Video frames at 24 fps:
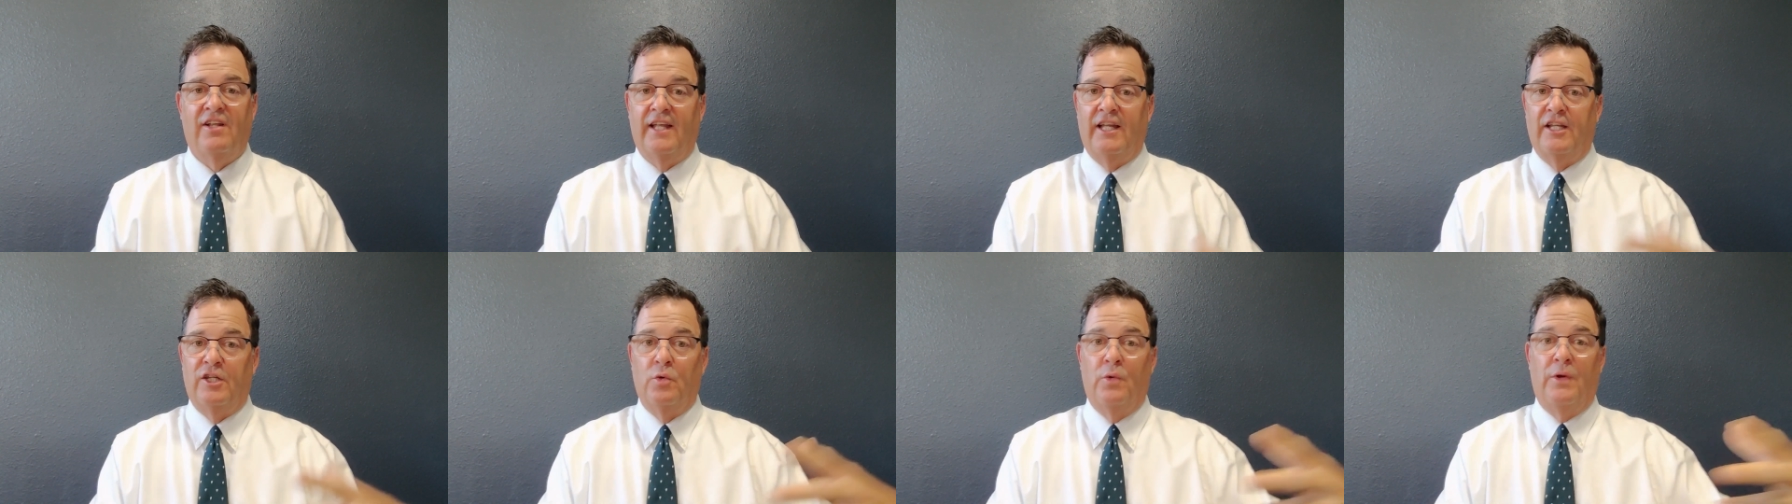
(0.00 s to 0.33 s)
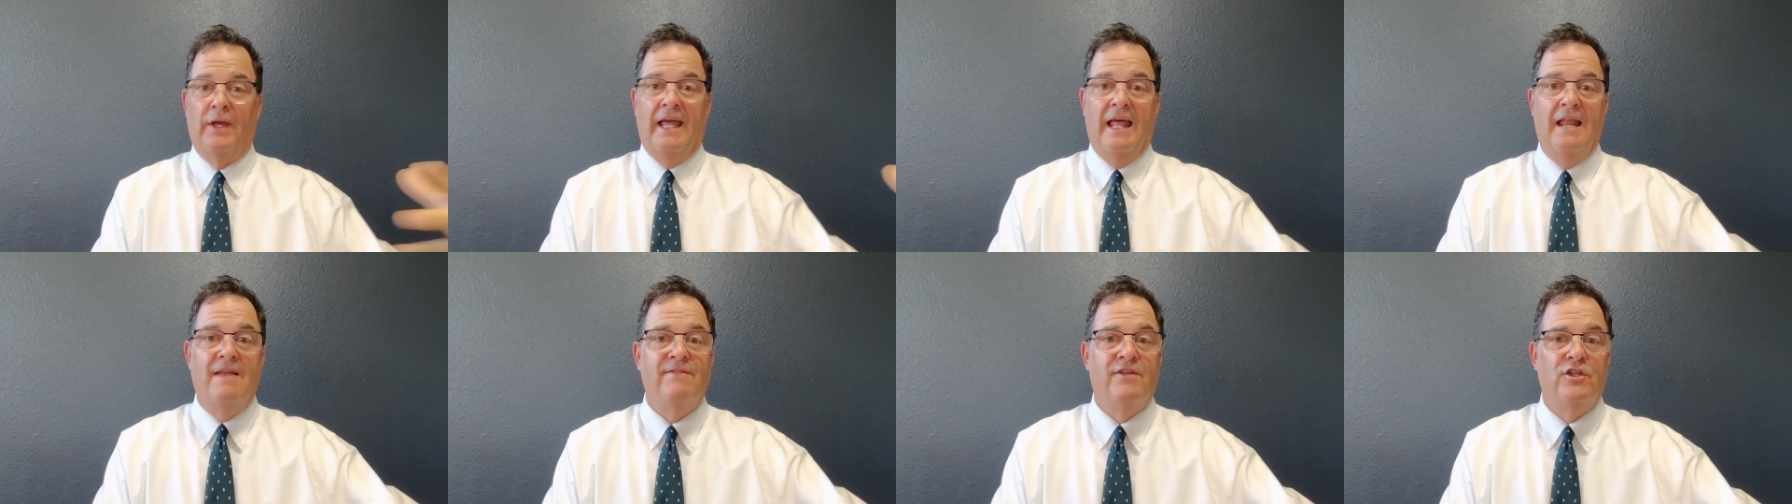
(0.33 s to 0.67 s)
like
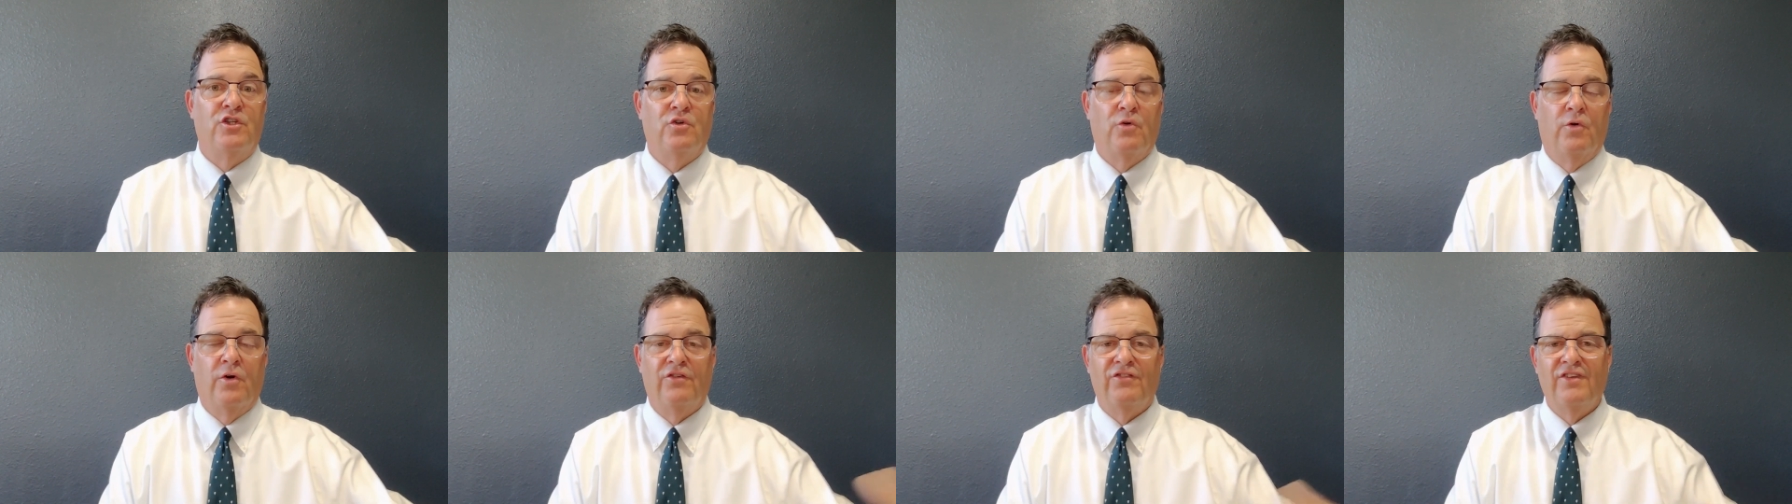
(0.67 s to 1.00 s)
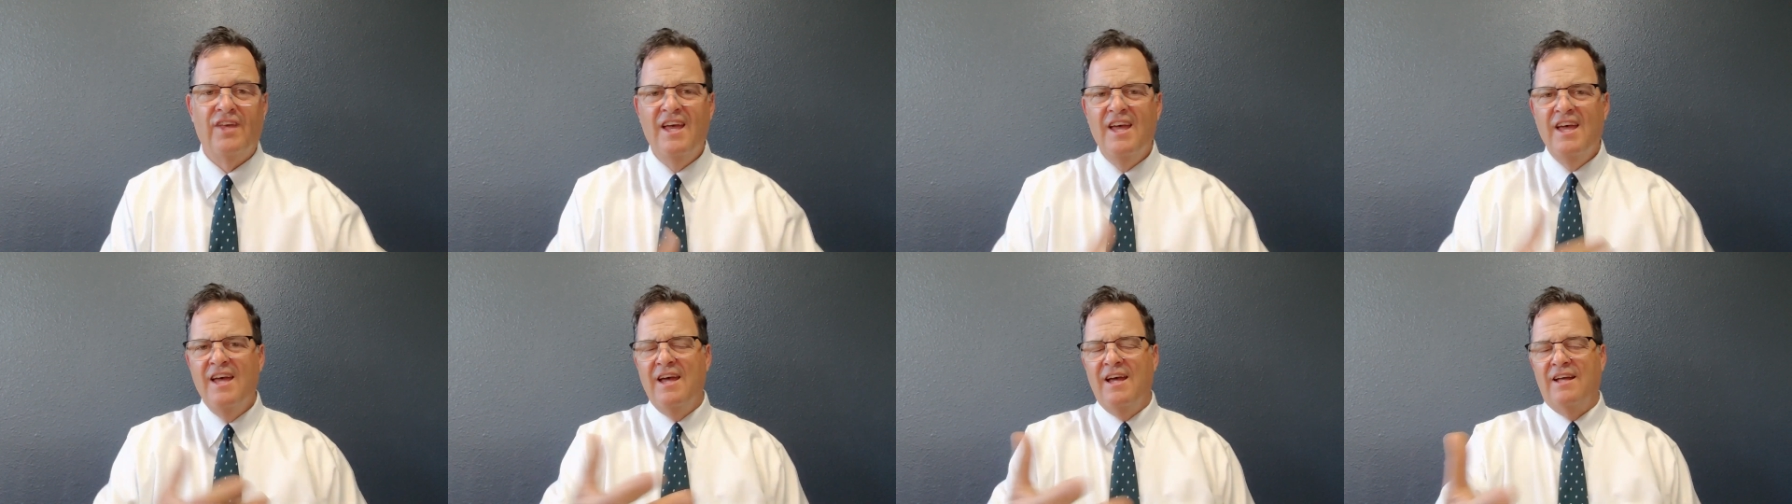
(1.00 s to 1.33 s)
doing inventories.
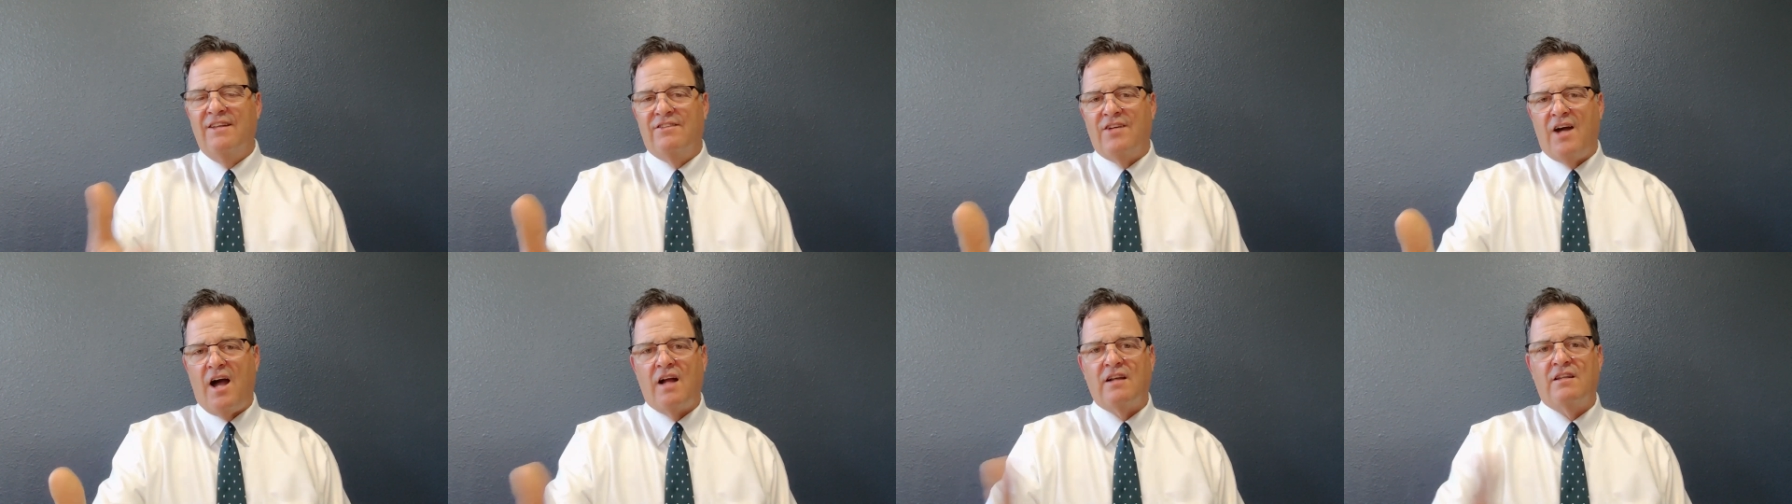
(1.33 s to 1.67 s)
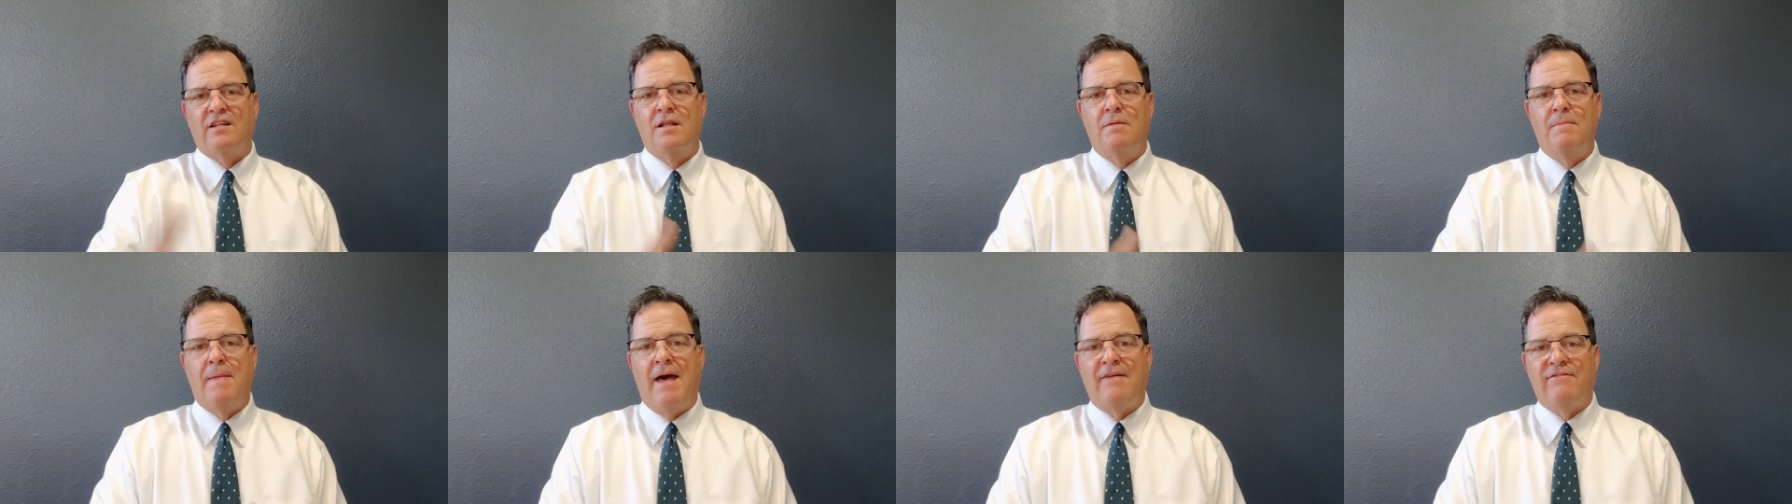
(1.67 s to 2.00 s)
Talk
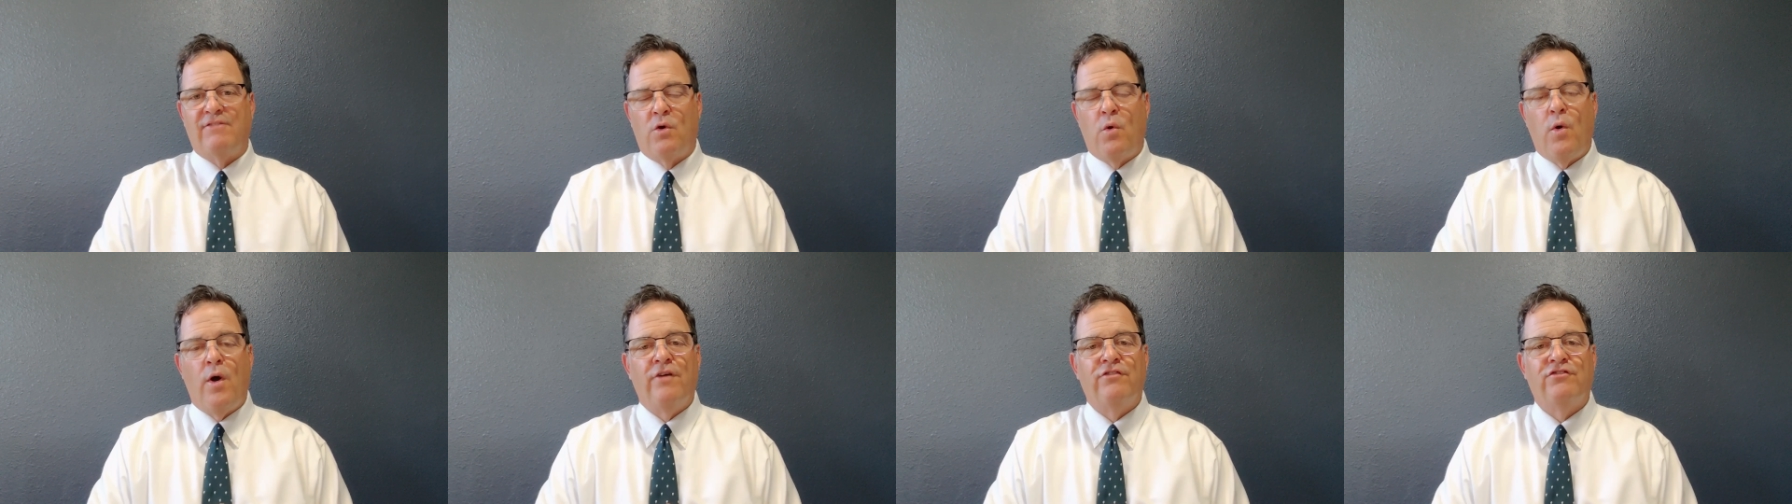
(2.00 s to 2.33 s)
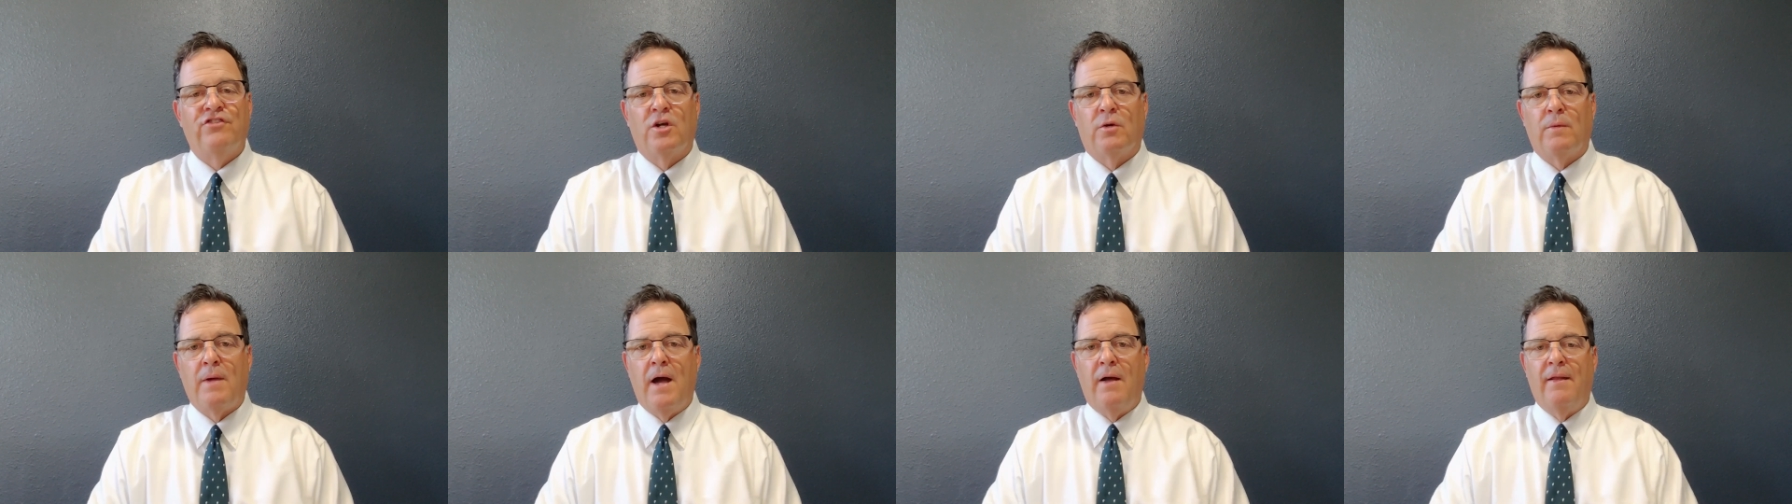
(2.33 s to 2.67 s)
to them, ask the
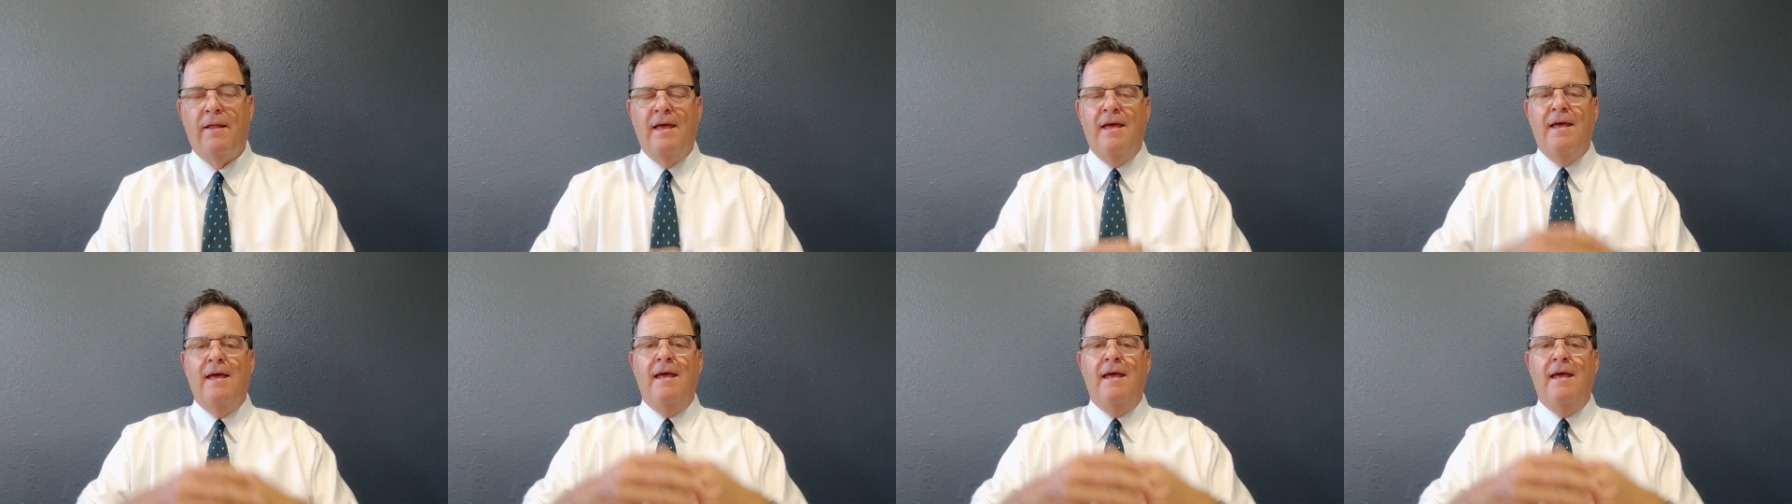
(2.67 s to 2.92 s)
question around